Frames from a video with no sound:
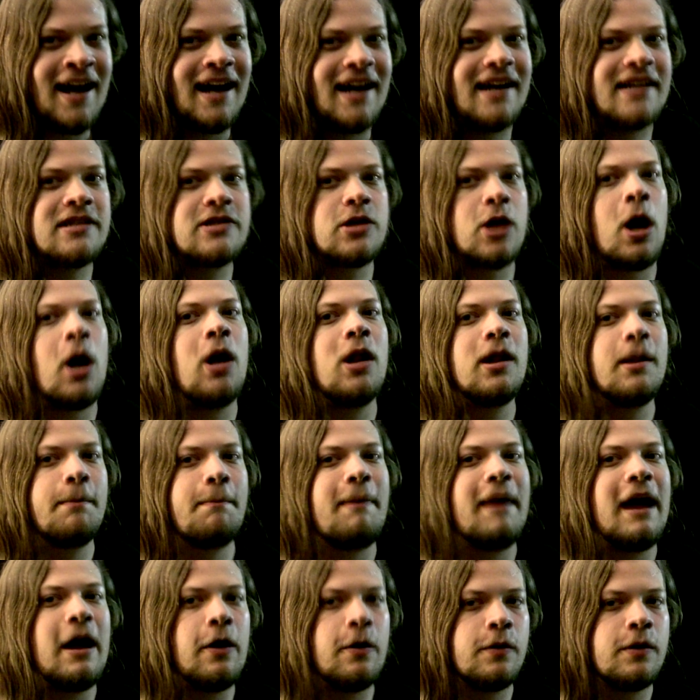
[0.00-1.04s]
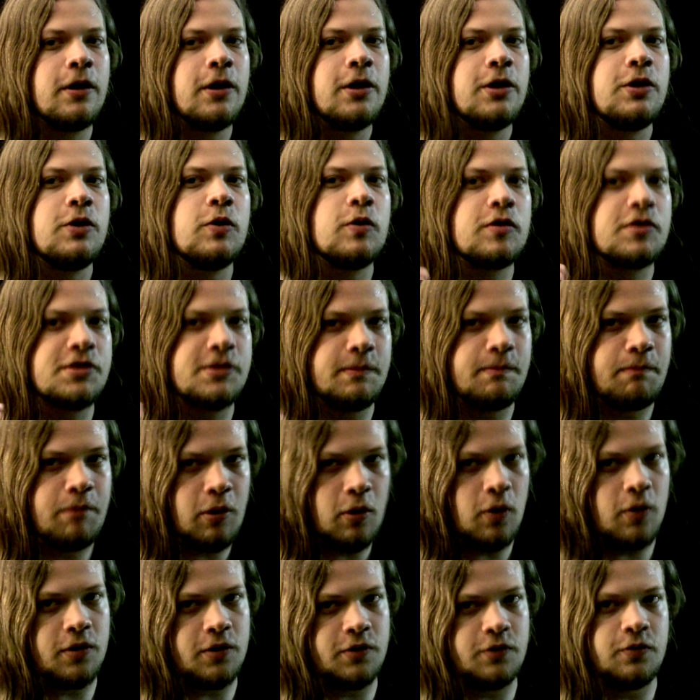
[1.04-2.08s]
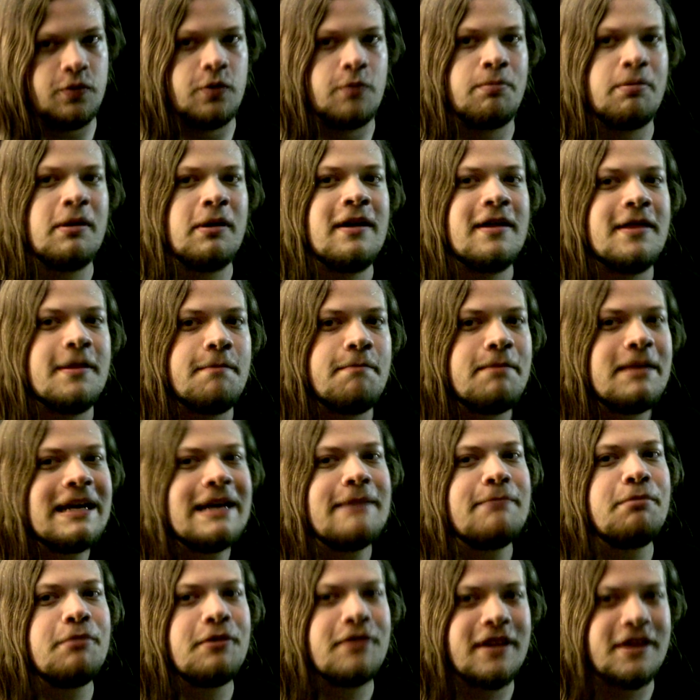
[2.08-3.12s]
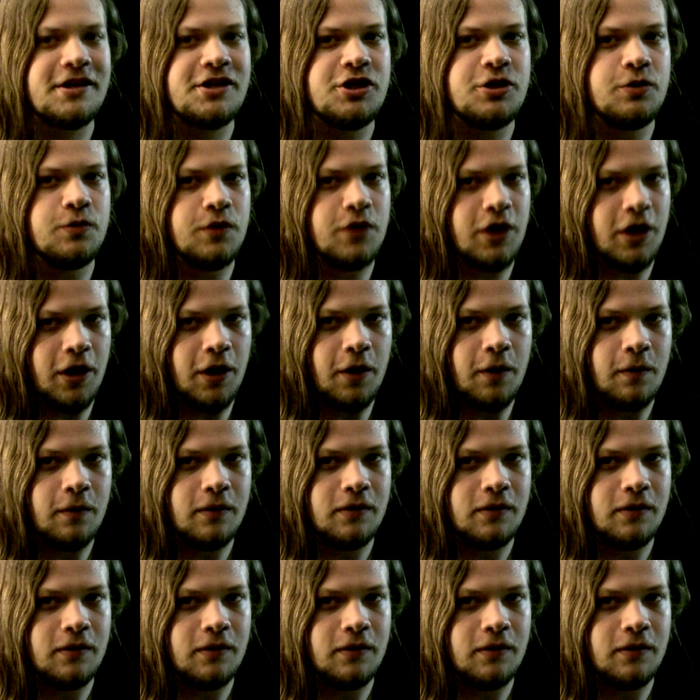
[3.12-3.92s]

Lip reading: It's all about your support group, the people that you know.